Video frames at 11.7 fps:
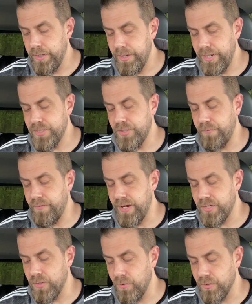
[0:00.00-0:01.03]
it's a
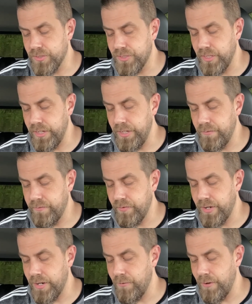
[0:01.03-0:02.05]
fake door, silly, for
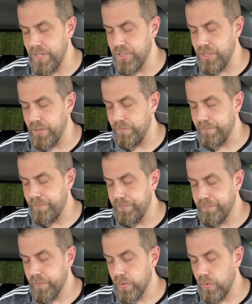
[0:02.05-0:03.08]
decoration.
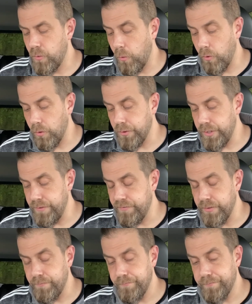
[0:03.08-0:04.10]
Or even,